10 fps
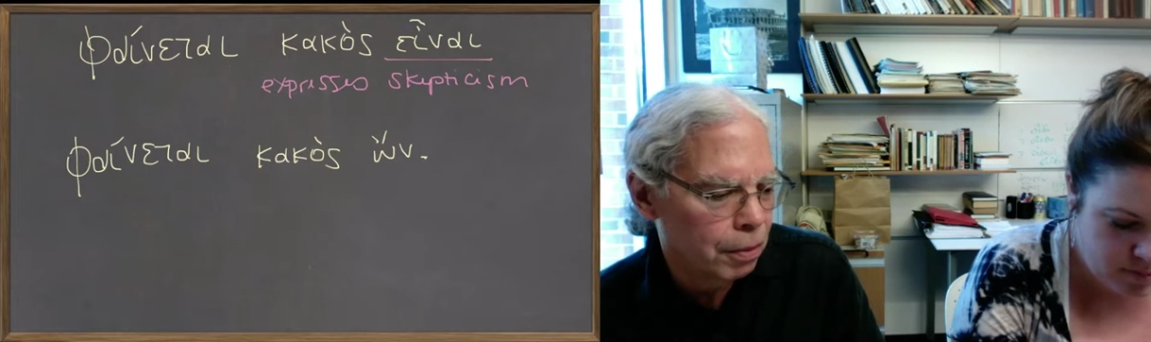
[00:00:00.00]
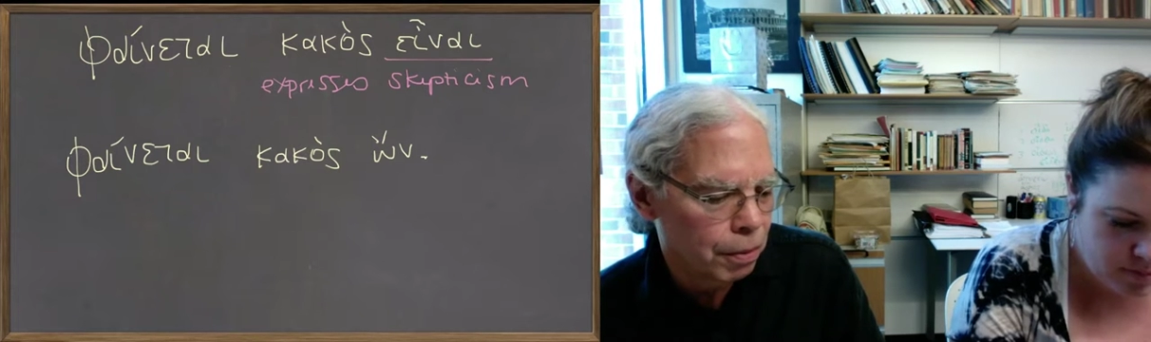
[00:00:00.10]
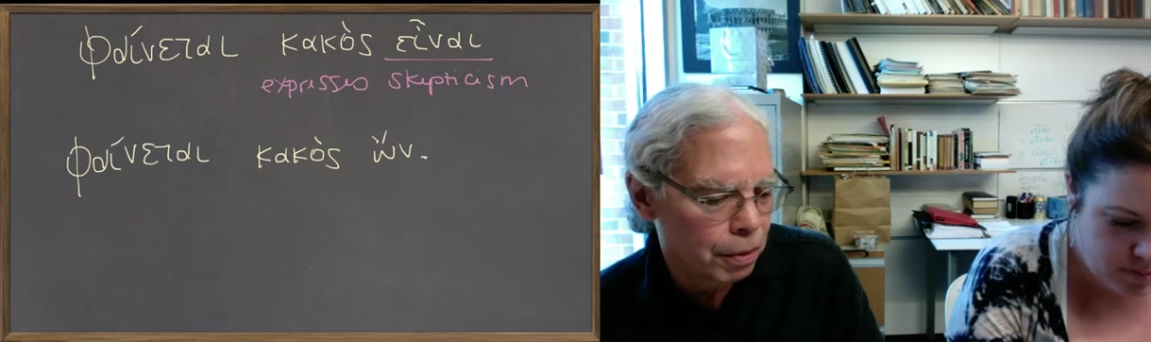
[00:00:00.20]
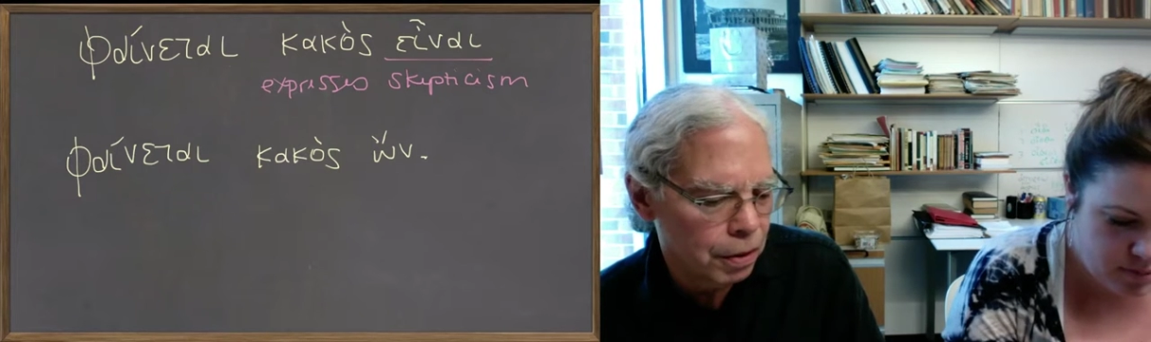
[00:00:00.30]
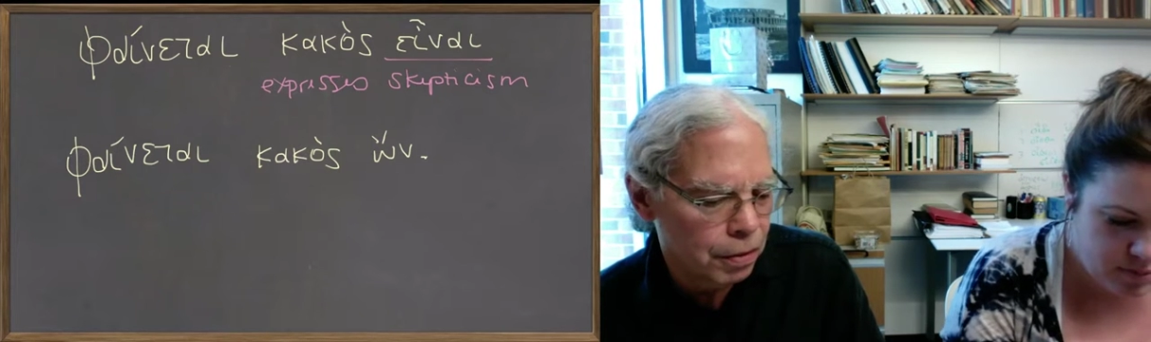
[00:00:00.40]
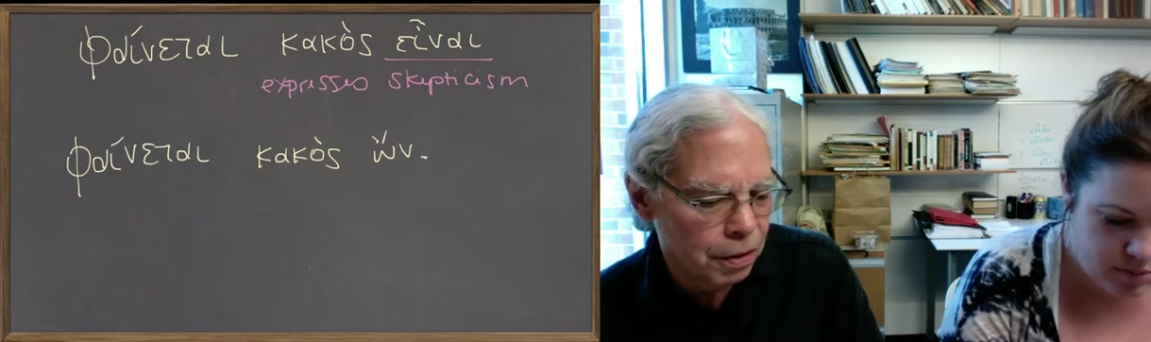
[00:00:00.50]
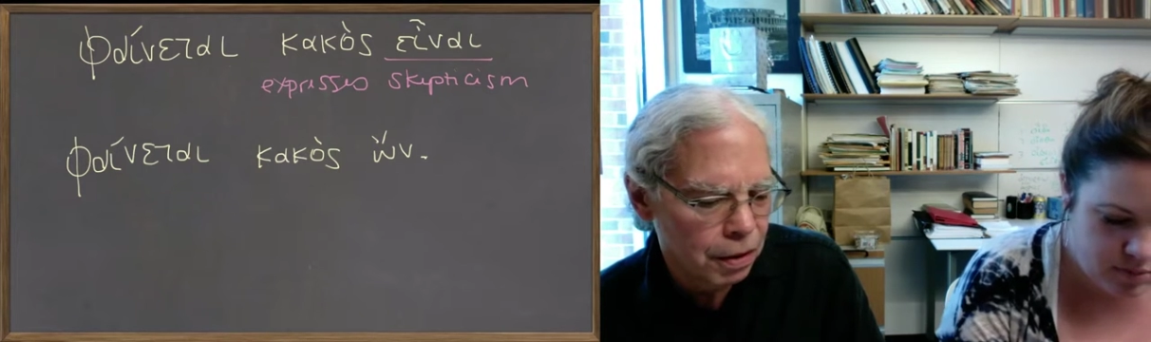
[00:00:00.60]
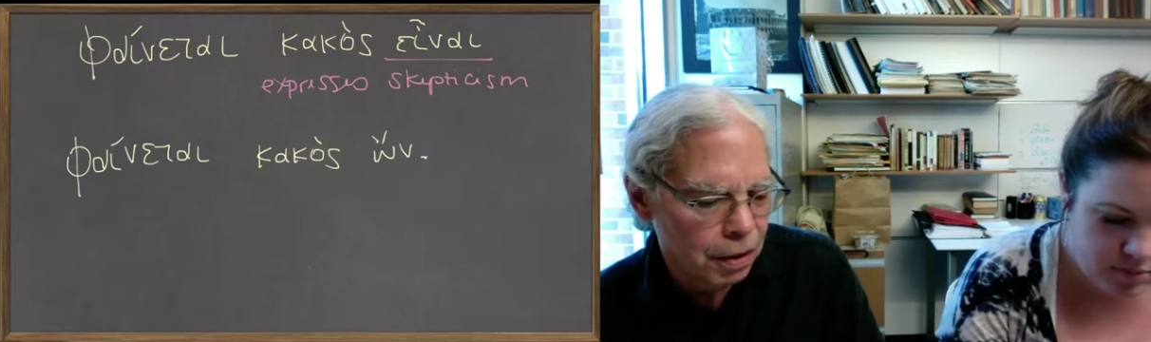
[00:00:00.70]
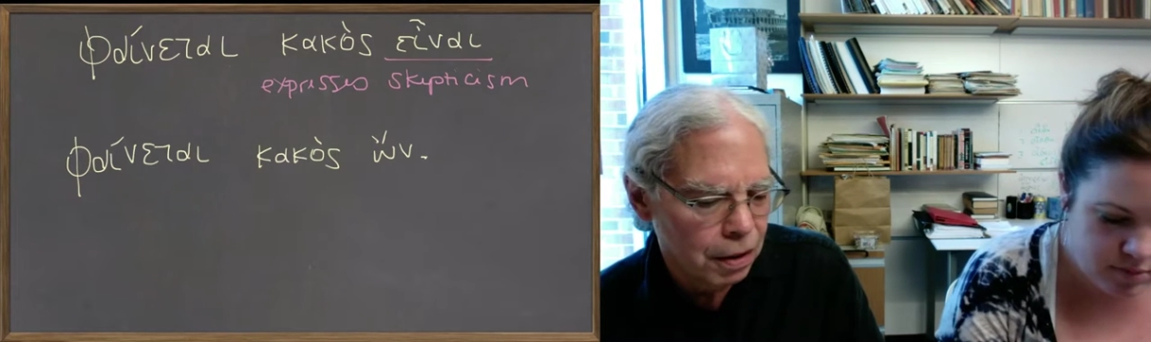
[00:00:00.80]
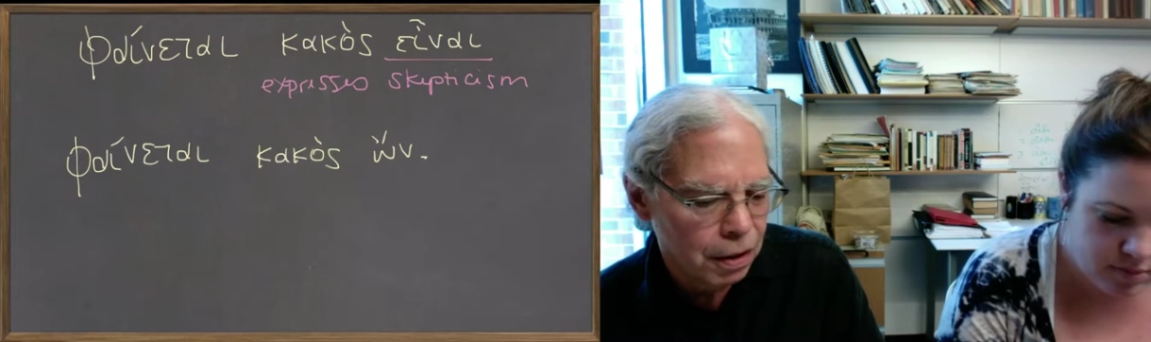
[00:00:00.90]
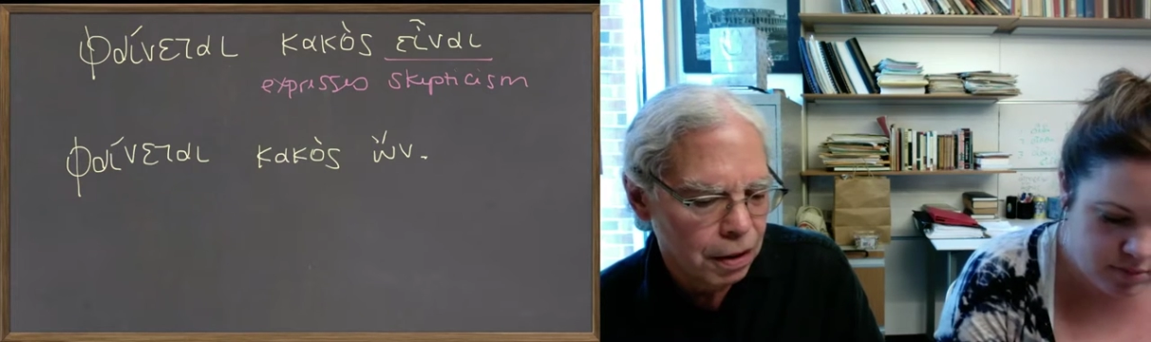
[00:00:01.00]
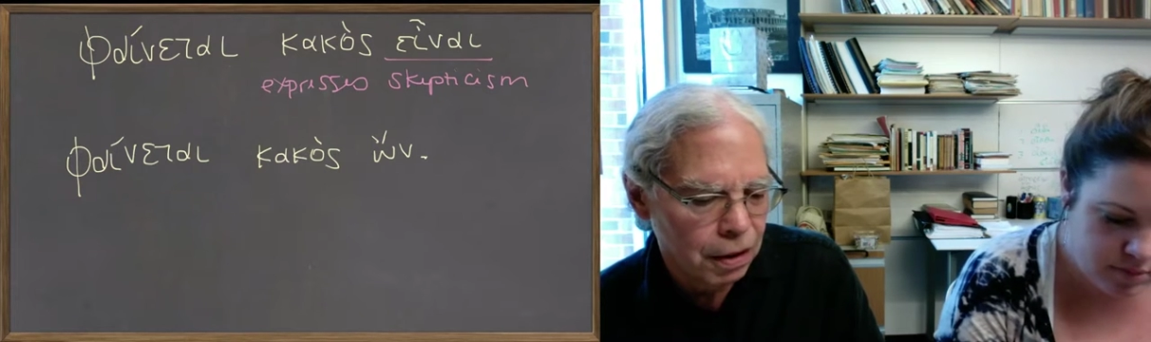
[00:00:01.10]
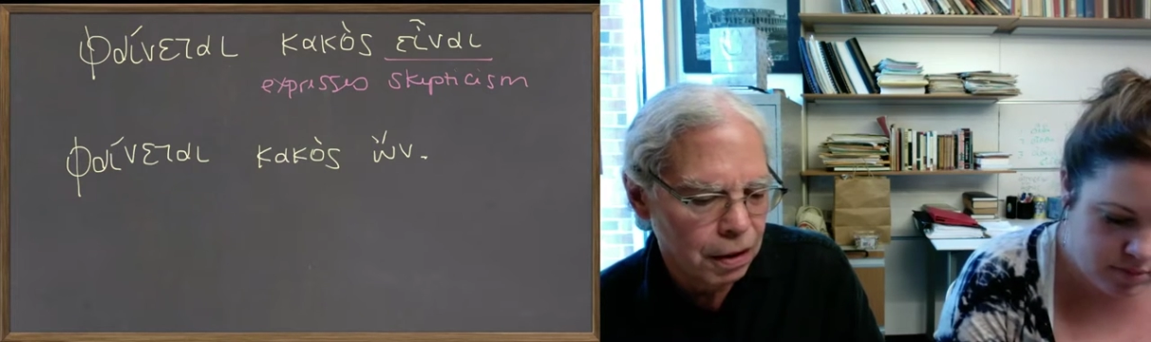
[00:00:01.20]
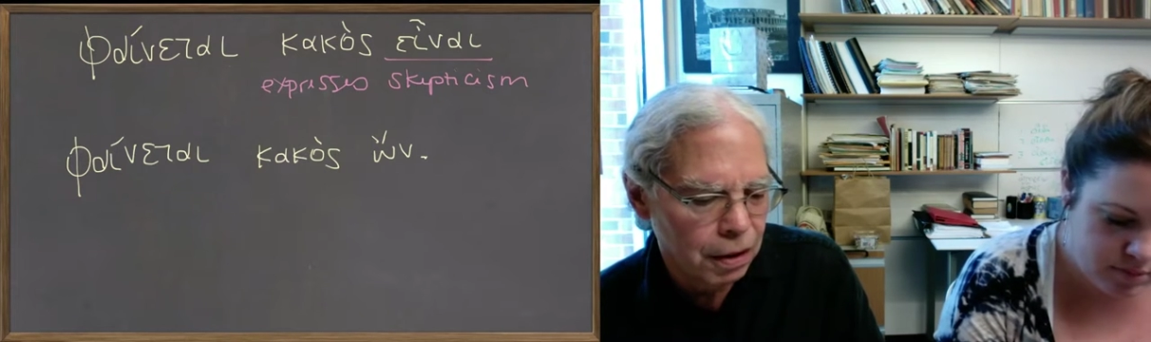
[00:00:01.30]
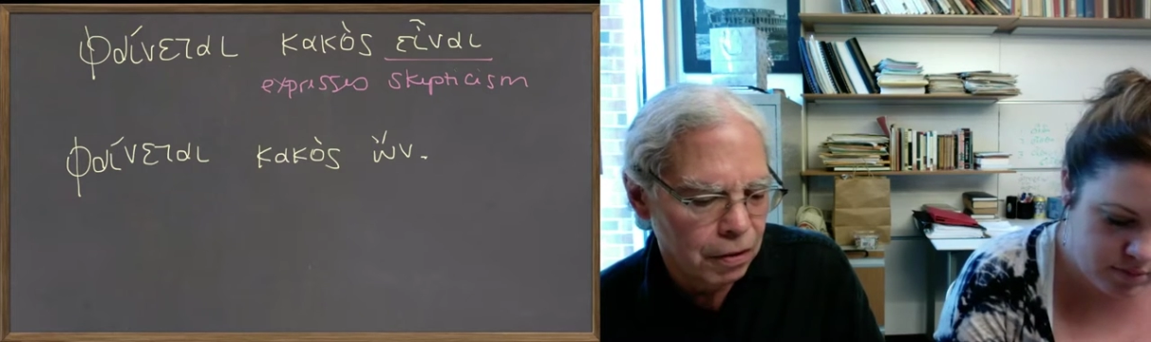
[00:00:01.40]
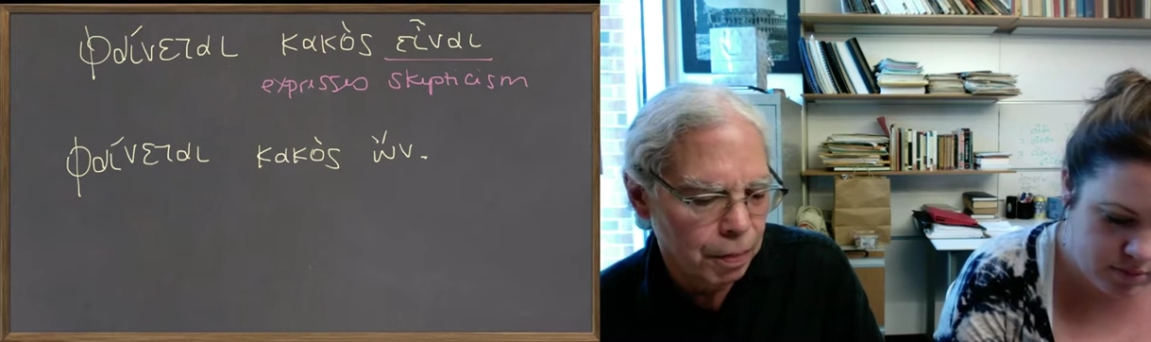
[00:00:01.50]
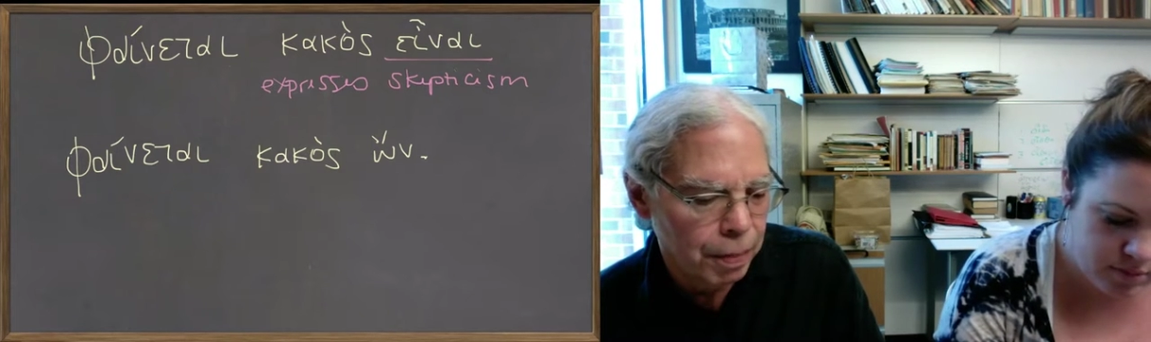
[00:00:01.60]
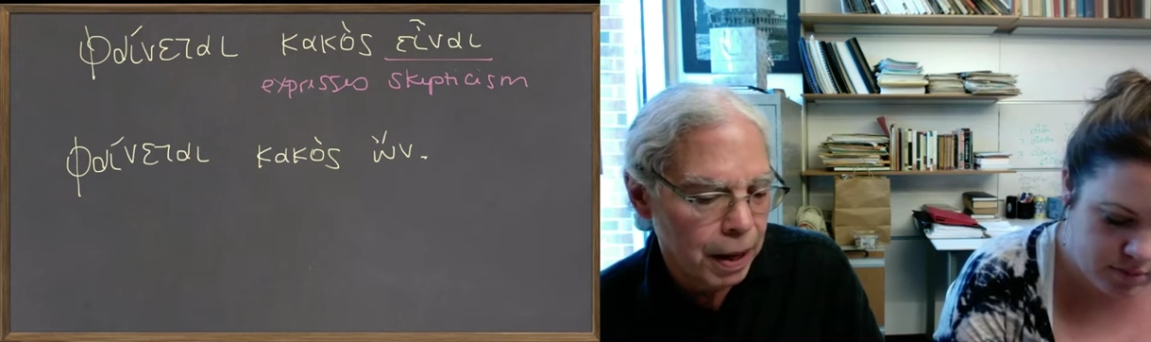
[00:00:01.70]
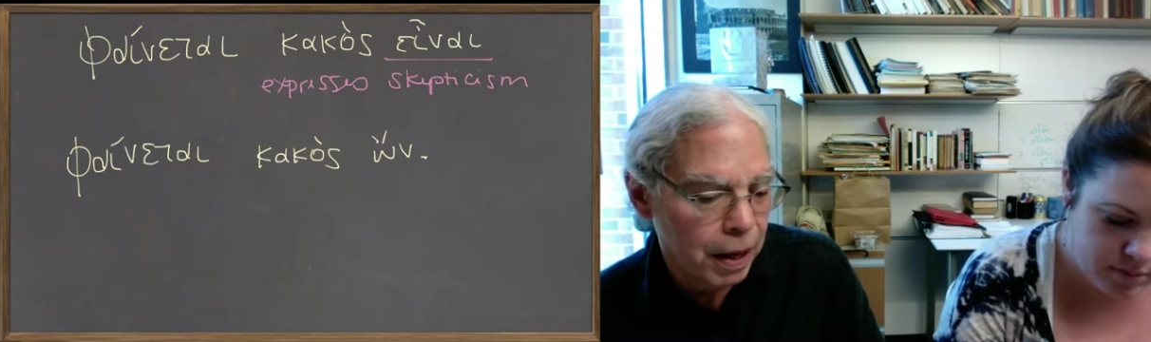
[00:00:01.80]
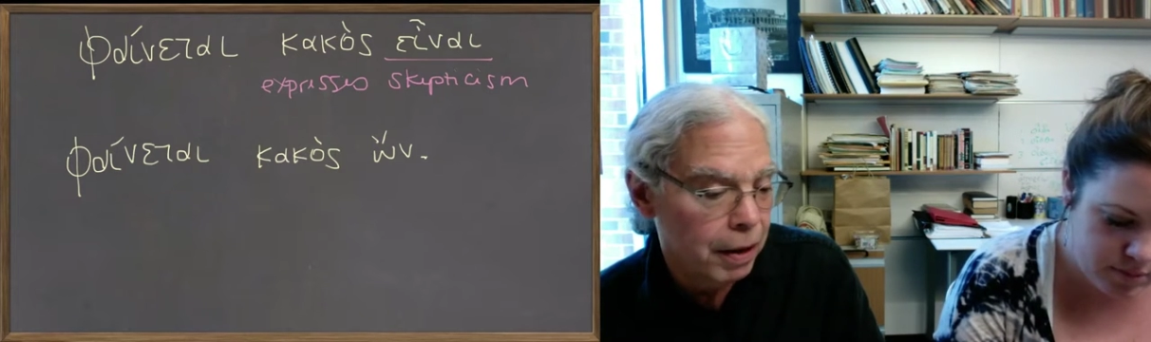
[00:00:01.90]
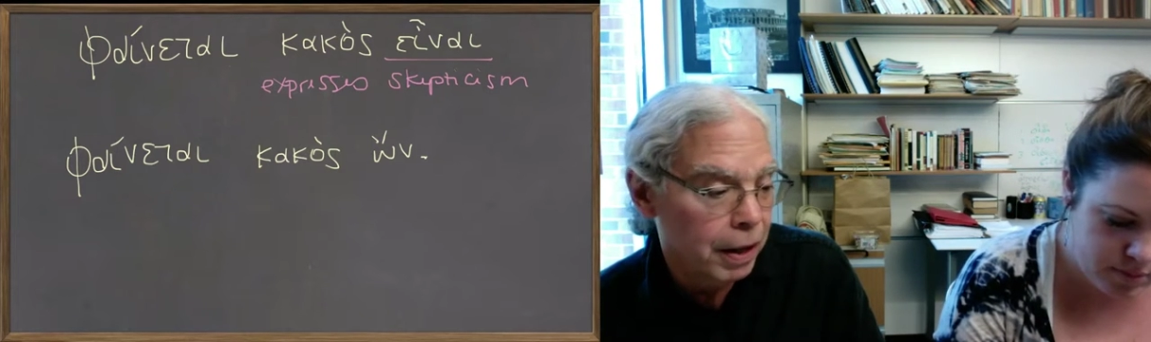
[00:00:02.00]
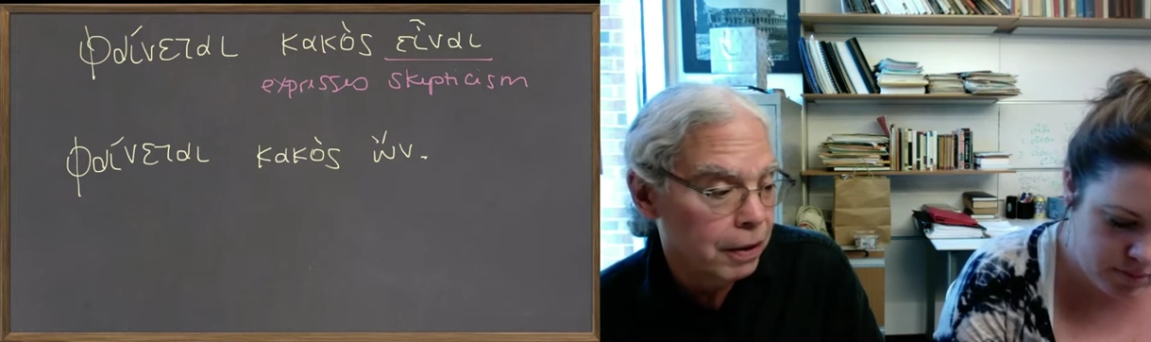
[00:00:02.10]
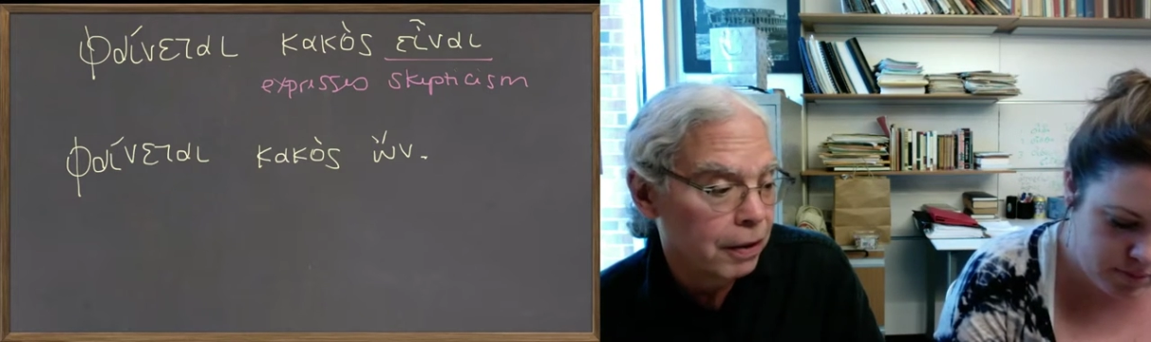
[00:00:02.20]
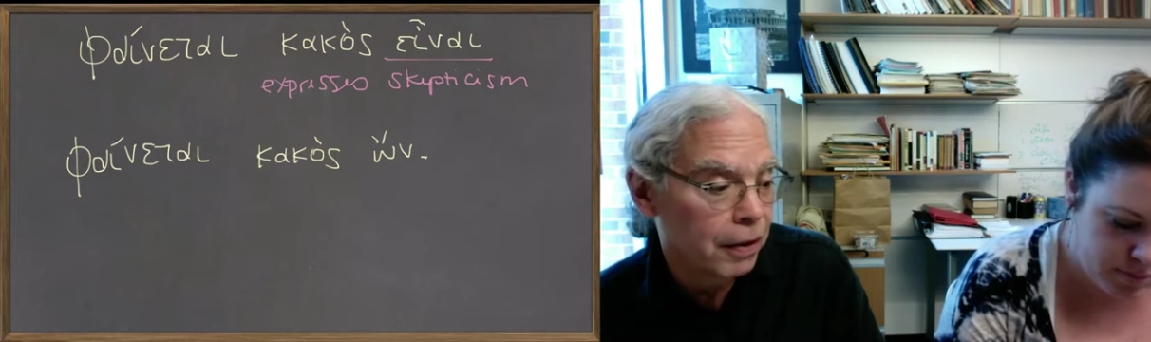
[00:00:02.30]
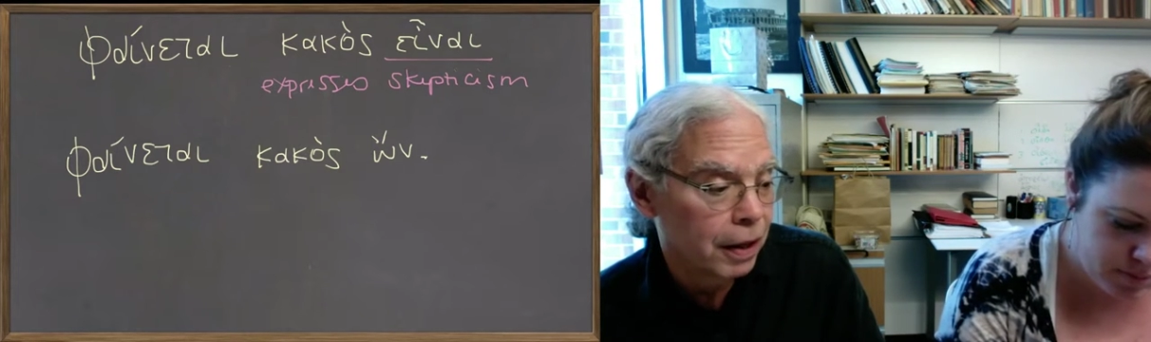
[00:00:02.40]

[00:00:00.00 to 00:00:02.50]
other words, it is apparent